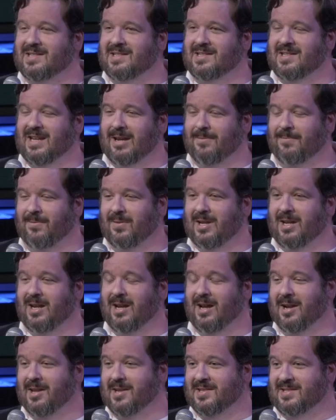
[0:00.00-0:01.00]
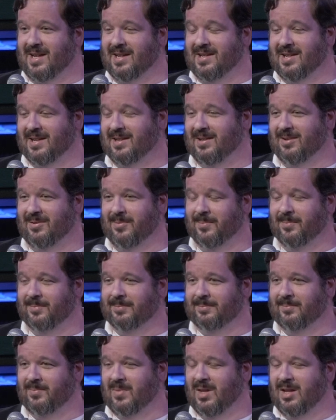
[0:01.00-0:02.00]
is safely unattended.
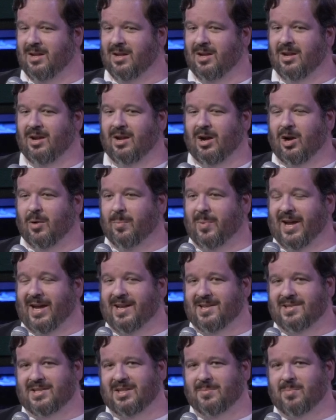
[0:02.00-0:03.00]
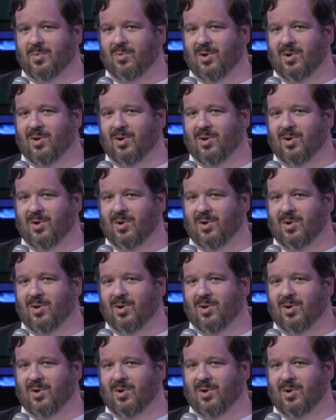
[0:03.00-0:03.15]
Our patented